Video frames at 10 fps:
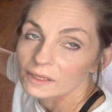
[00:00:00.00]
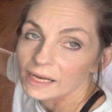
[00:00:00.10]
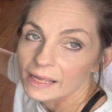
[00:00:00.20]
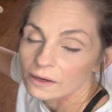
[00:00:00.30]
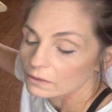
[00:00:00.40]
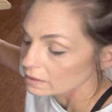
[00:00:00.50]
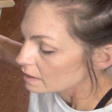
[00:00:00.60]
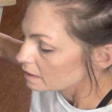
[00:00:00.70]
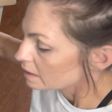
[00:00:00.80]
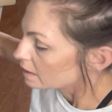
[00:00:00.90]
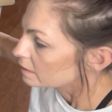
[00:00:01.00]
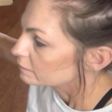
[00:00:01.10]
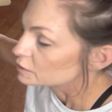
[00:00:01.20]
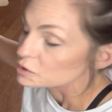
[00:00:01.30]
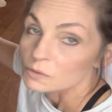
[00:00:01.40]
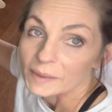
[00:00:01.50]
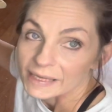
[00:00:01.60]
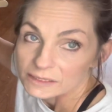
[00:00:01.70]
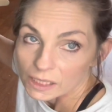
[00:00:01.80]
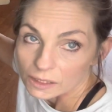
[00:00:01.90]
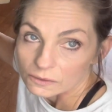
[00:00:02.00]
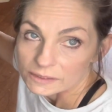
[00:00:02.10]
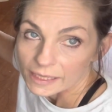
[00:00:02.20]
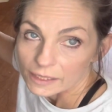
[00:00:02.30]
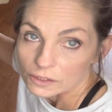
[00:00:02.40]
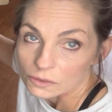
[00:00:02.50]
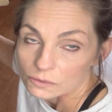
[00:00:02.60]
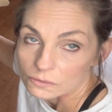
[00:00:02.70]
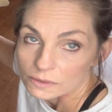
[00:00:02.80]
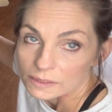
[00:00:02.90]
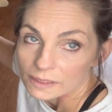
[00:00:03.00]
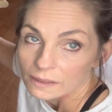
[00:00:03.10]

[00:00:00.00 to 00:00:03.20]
layer of the two base colors that I used